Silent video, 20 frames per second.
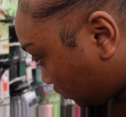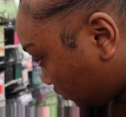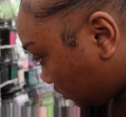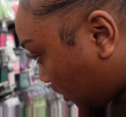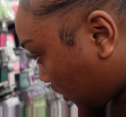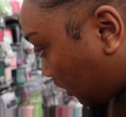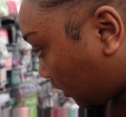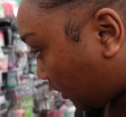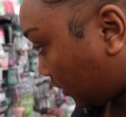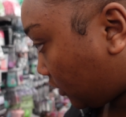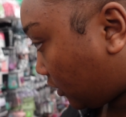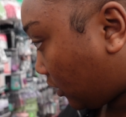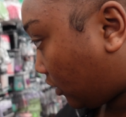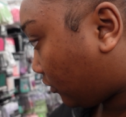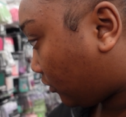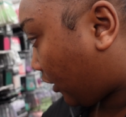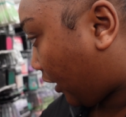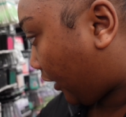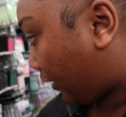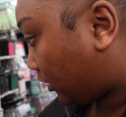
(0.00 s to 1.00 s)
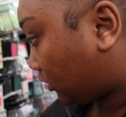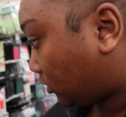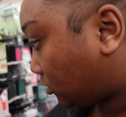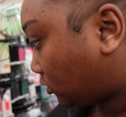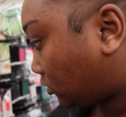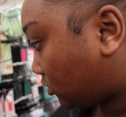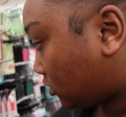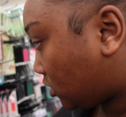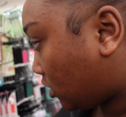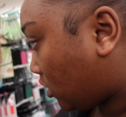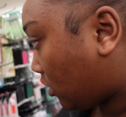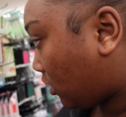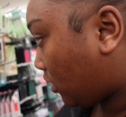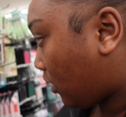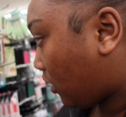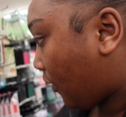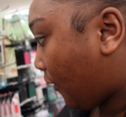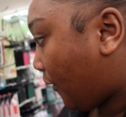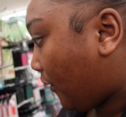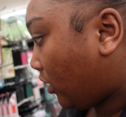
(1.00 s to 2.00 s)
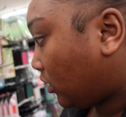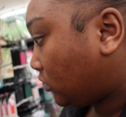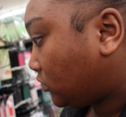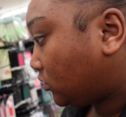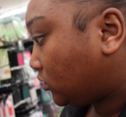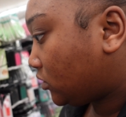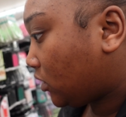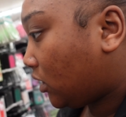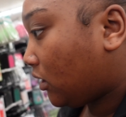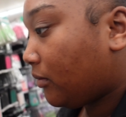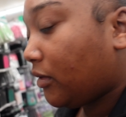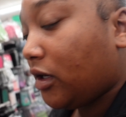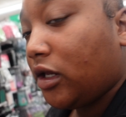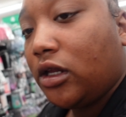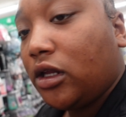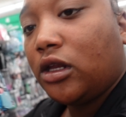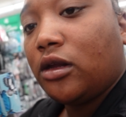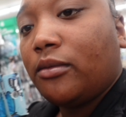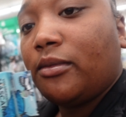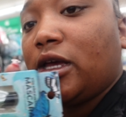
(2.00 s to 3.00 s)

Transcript: Yeah, they don't clear. I'm gonna get a